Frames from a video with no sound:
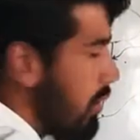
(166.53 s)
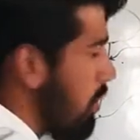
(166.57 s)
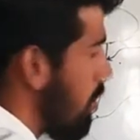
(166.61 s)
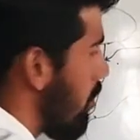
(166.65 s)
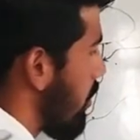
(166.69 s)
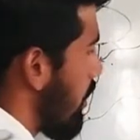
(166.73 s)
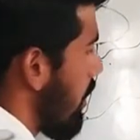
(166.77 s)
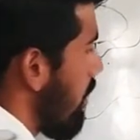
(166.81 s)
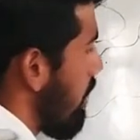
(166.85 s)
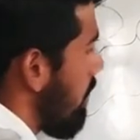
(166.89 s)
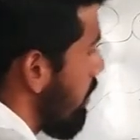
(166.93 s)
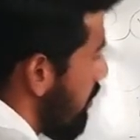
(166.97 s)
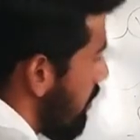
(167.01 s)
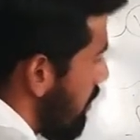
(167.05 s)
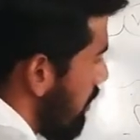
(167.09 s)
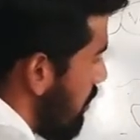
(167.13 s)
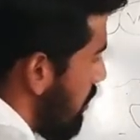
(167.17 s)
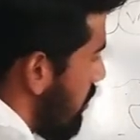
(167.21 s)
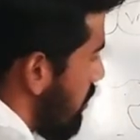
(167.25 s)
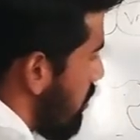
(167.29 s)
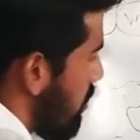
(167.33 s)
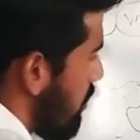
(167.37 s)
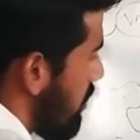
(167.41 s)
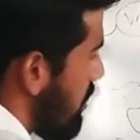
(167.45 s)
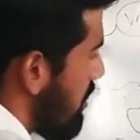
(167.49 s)
Okay,
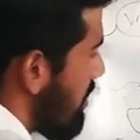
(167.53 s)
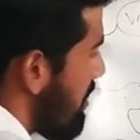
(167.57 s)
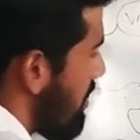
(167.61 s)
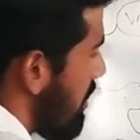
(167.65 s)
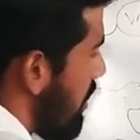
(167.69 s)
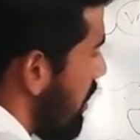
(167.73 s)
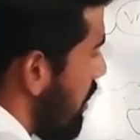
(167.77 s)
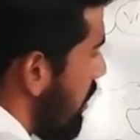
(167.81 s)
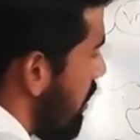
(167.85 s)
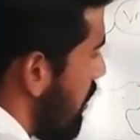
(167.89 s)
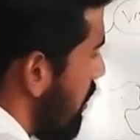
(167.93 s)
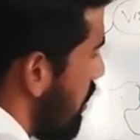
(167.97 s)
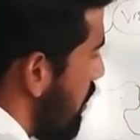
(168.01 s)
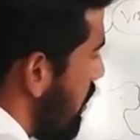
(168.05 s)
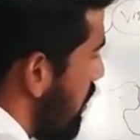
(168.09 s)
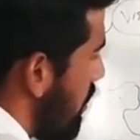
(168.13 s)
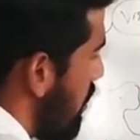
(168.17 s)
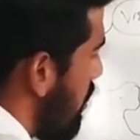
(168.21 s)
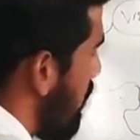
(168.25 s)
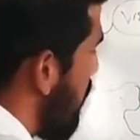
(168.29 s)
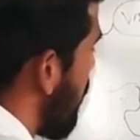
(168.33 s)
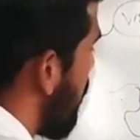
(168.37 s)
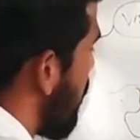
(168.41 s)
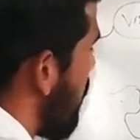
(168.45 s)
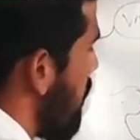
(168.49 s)
so this is
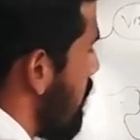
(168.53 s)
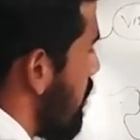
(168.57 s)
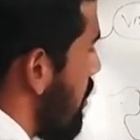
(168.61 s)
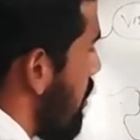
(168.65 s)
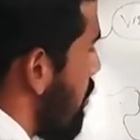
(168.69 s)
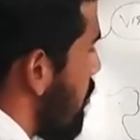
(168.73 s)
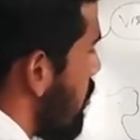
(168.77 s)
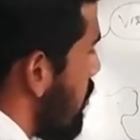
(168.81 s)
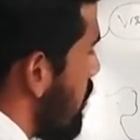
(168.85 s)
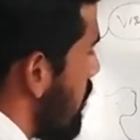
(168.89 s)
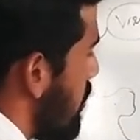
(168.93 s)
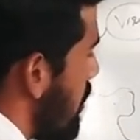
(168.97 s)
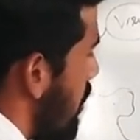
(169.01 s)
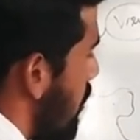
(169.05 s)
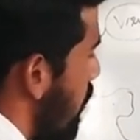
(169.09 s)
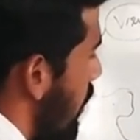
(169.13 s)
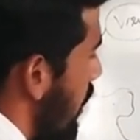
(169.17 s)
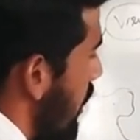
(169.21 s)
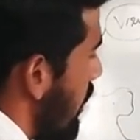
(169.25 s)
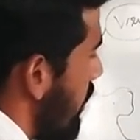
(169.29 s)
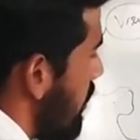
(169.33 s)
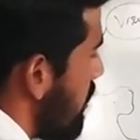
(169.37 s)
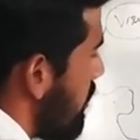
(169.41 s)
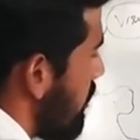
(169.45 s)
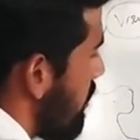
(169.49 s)
suppose this is the
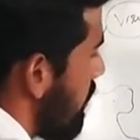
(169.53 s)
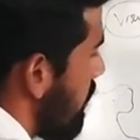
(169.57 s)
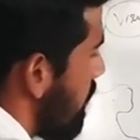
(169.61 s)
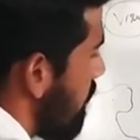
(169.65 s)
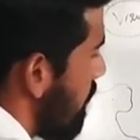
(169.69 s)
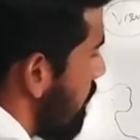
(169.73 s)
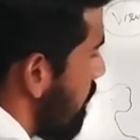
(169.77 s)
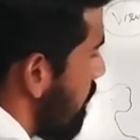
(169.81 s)
virus.